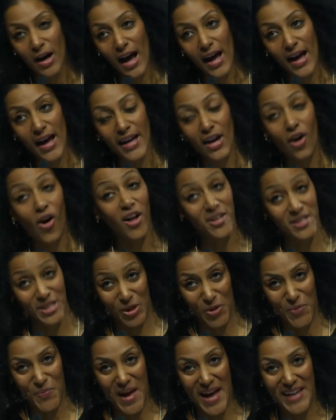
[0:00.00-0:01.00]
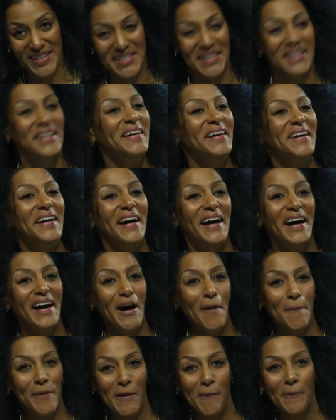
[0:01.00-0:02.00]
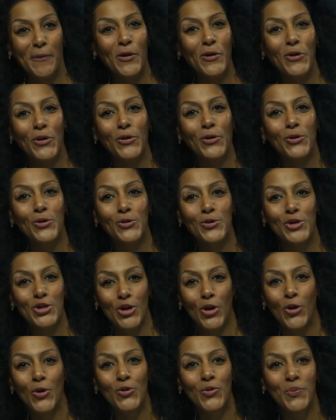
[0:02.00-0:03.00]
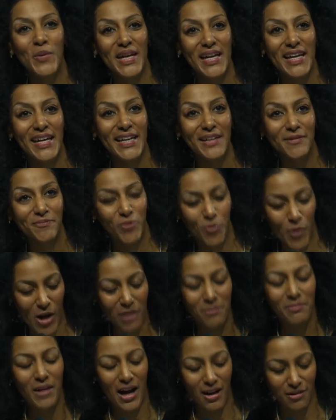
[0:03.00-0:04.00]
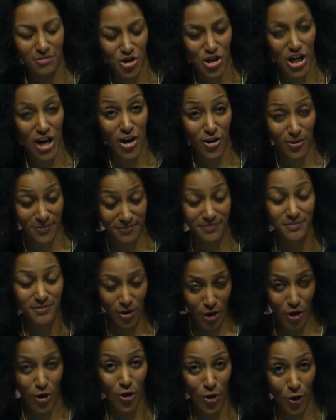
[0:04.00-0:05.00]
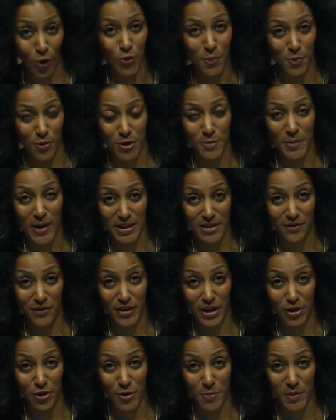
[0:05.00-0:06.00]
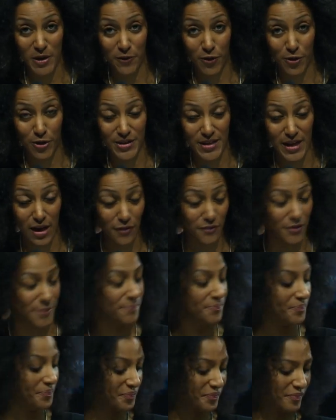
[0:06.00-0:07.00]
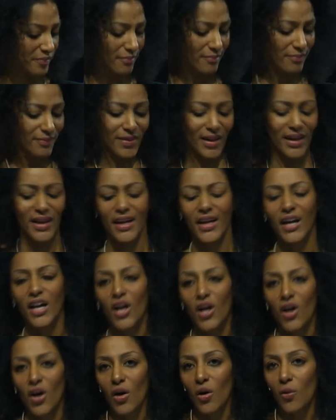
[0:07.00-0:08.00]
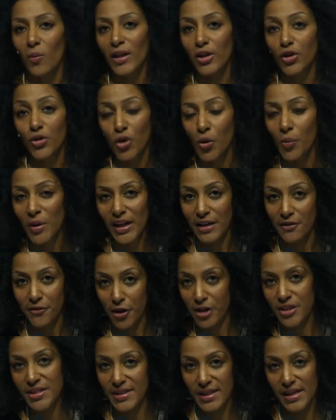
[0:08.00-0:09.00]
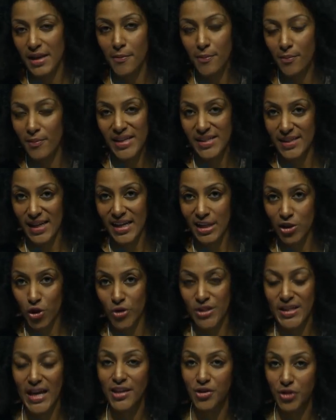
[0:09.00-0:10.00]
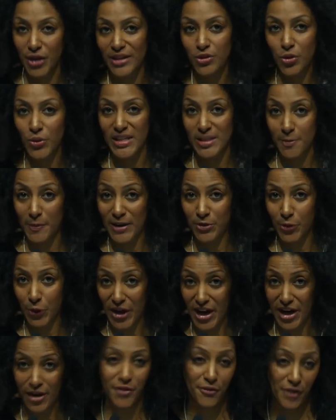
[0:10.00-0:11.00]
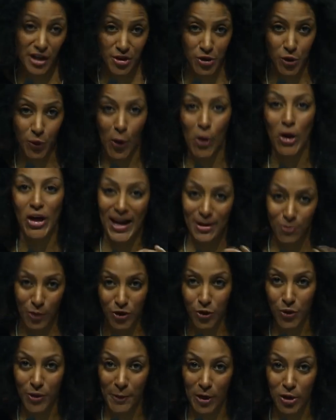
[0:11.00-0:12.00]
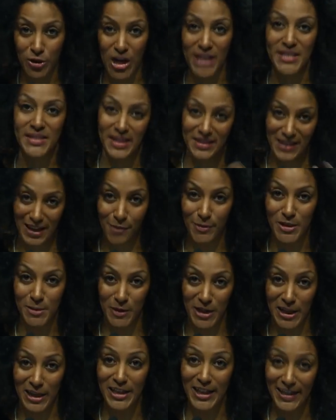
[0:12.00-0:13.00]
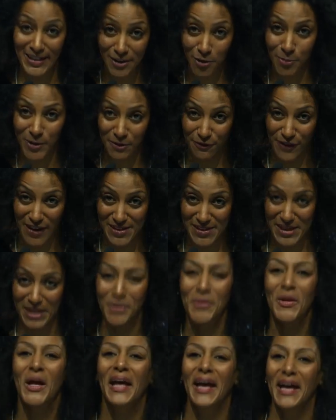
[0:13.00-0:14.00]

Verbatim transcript: I also met people who showed me, well, I'll share her own perspective and let her speak for herself. Well, you know, when I first met Sarah Jones, I tried to explain to her, first of all, I want to apologize that I am speaking a little bit faster,